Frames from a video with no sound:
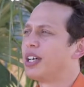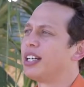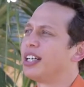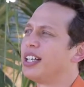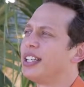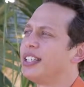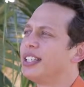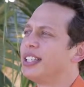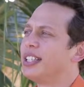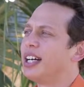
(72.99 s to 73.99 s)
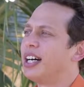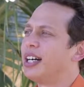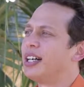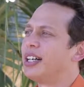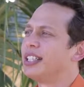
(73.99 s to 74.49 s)
at a
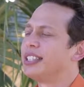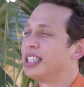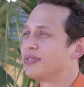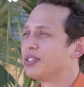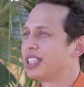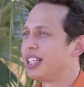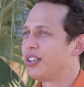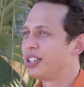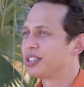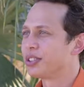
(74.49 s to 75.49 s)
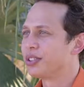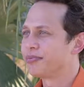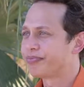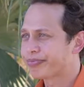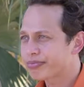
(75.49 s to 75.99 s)
uh, at Townsville State High School.
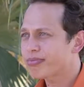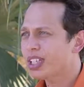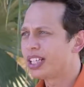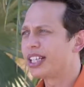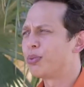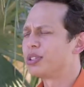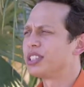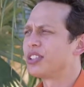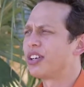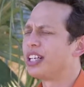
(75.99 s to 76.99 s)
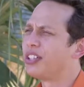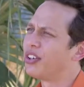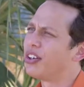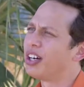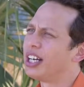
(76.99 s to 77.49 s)
That was in grade
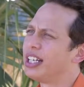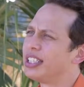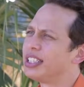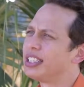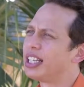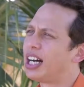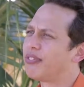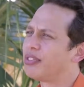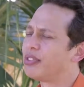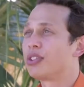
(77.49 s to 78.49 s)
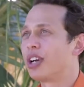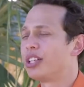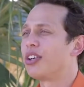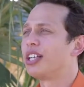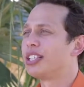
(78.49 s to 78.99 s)
nine, half
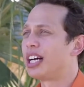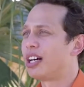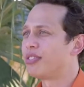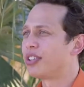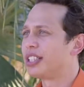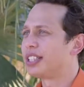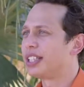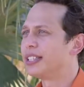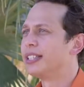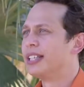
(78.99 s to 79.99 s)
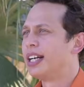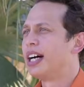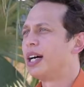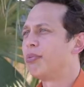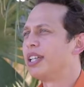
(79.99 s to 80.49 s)
grade nine and half of grade ten.
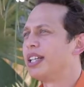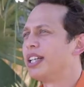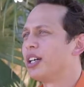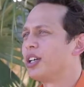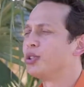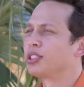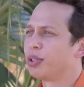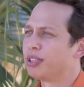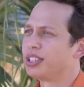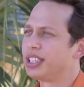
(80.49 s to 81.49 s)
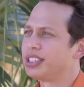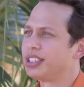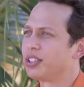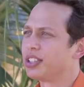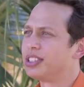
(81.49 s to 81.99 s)
Um, and then I also went to
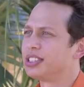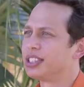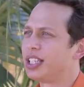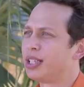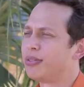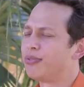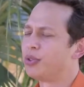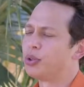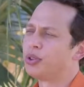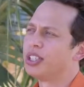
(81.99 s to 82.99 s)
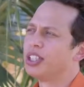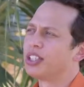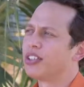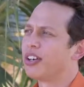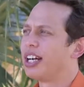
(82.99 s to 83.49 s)
Nudgee College uh, for
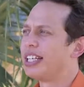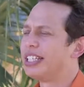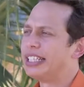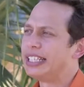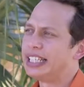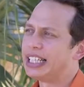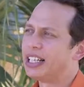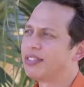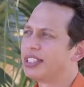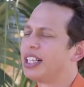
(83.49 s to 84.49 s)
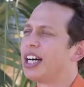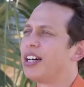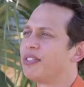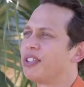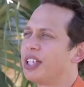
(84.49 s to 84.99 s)
grade 11 and
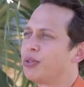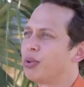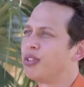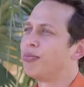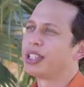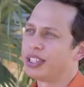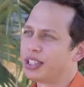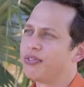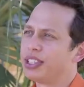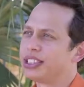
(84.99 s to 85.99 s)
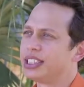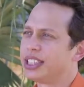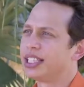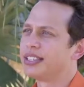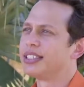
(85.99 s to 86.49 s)
half of grade 12, but then I finished
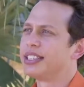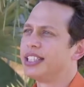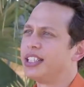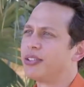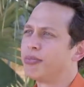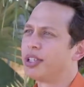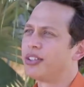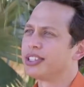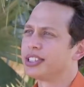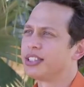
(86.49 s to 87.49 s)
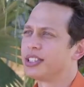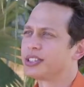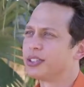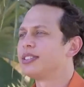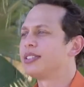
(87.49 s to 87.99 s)
again here at Mount Isa High
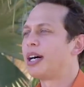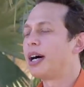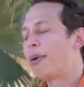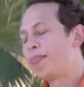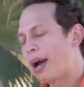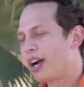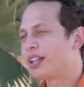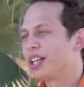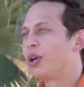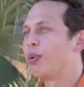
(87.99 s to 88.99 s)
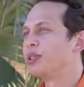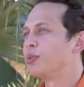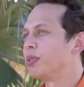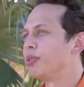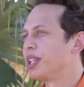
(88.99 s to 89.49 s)
School. Apparently, I always
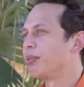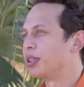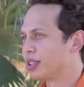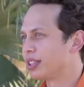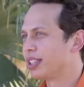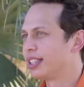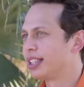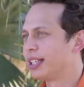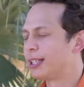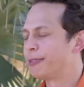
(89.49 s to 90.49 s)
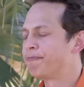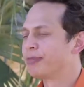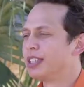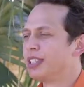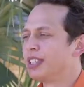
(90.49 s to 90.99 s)
wanted to become a doctor. Um,
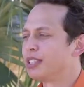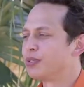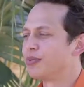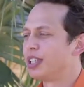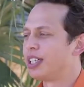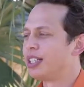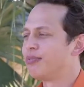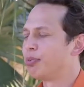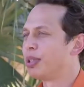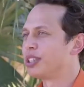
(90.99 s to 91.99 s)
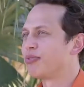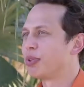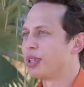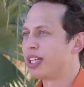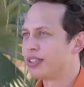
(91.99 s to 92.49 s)
that was uh, information
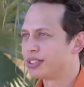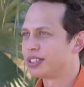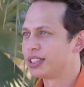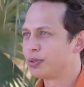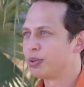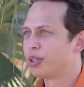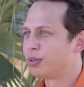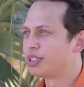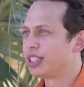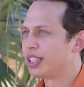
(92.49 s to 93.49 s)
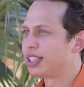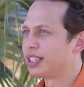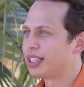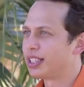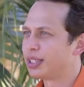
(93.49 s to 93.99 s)
from my elders uh, when I was
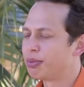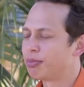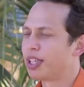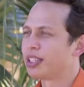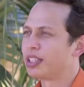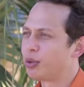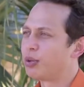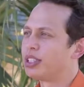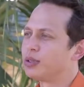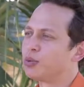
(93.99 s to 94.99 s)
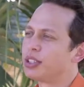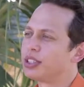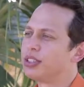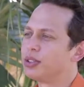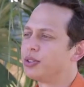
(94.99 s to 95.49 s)
younger. Um, apparently, I always
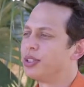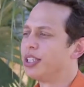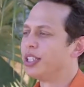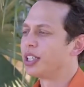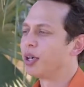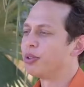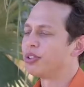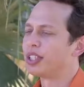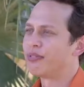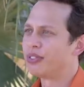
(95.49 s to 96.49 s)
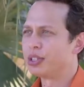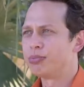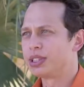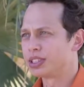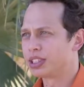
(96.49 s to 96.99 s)
wanted to go into that
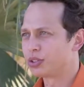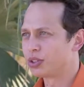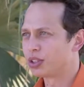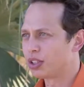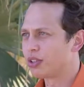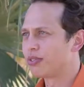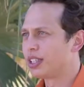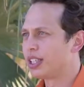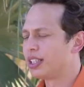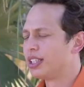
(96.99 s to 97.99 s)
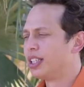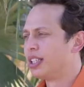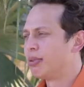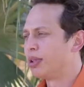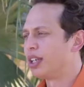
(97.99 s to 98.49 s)
field because I saw a lot of uh,
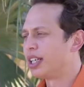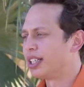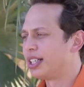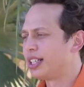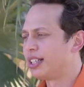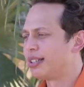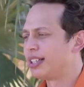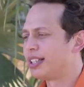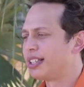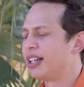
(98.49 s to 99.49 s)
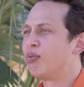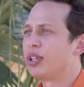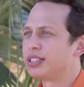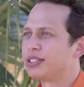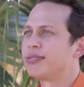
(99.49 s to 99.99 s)
my uh, uh, loved
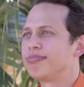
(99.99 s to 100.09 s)
ones